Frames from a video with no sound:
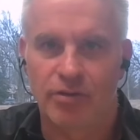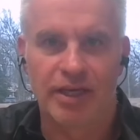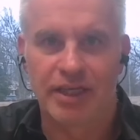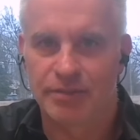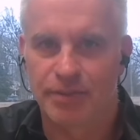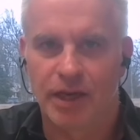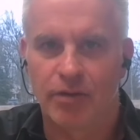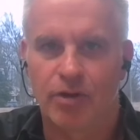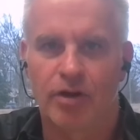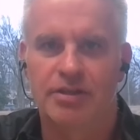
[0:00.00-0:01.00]
It needs to be low
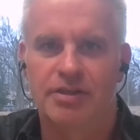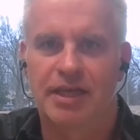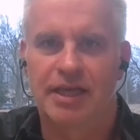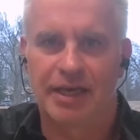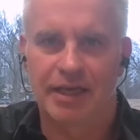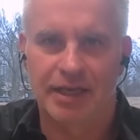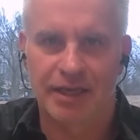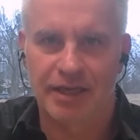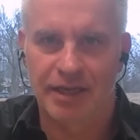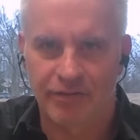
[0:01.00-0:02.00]
cost and it can
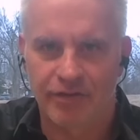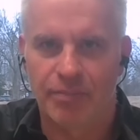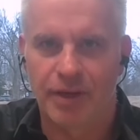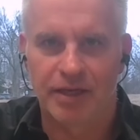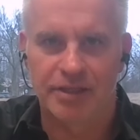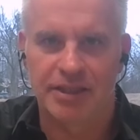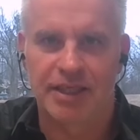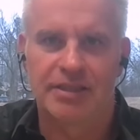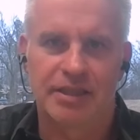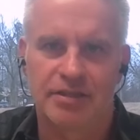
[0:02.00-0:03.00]
give up energy
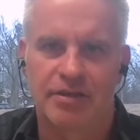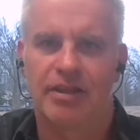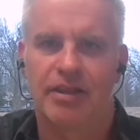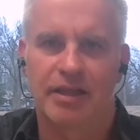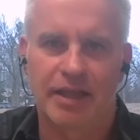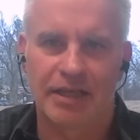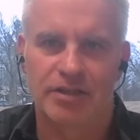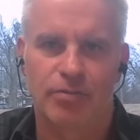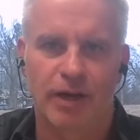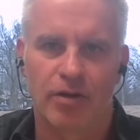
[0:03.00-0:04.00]
density. So I think
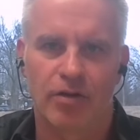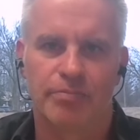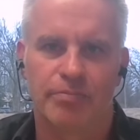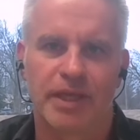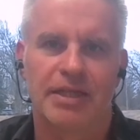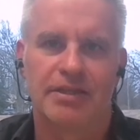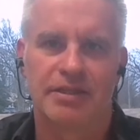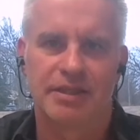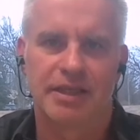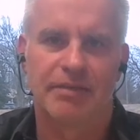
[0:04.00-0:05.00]
that's where you're going to begin to
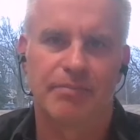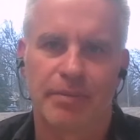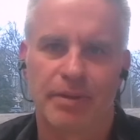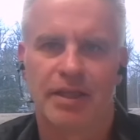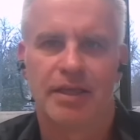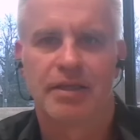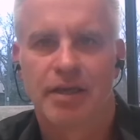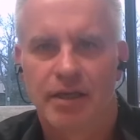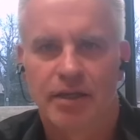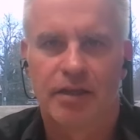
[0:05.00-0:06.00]
see maybe
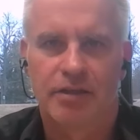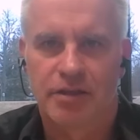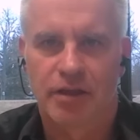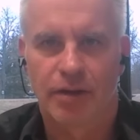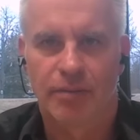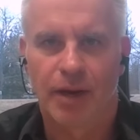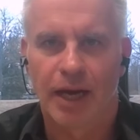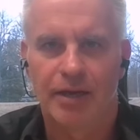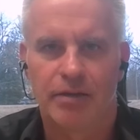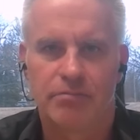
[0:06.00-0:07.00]
the
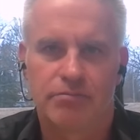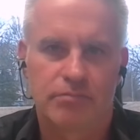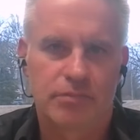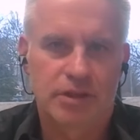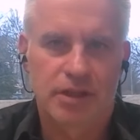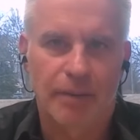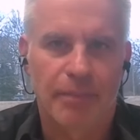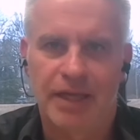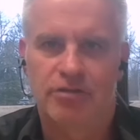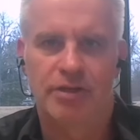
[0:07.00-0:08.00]
sodium-ion type
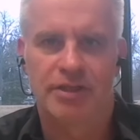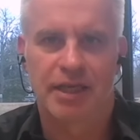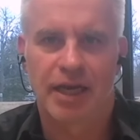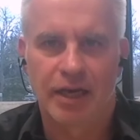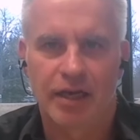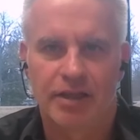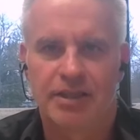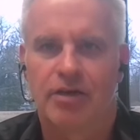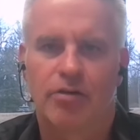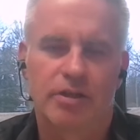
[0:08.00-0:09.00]
batteries and other
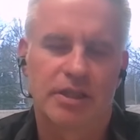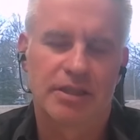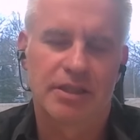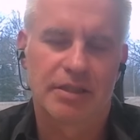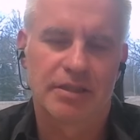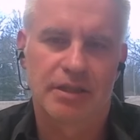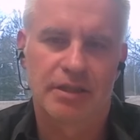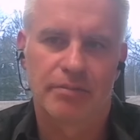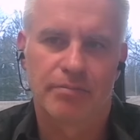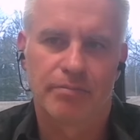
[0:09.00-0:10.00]
technologies as
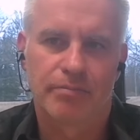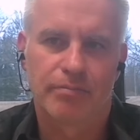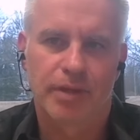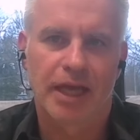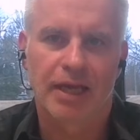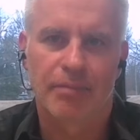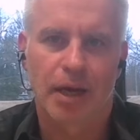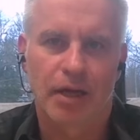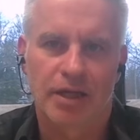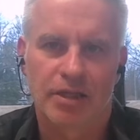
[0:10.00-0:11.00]
gaining
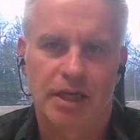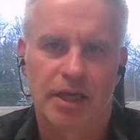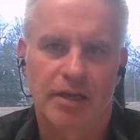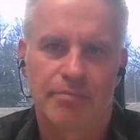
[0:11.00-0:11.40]
market share.